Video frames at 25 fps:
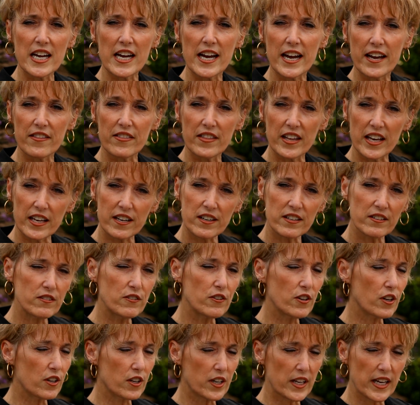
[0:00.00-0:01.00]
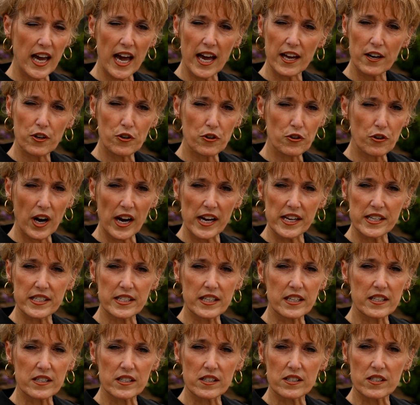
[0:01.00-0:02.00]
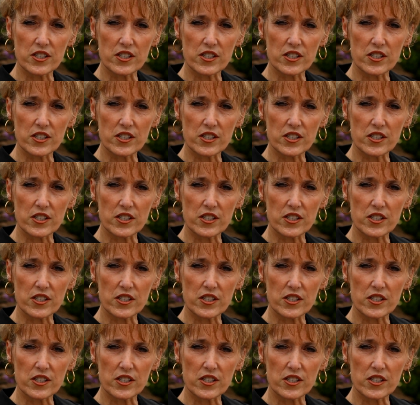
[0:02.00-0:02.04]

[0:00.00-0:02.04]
and then categorizing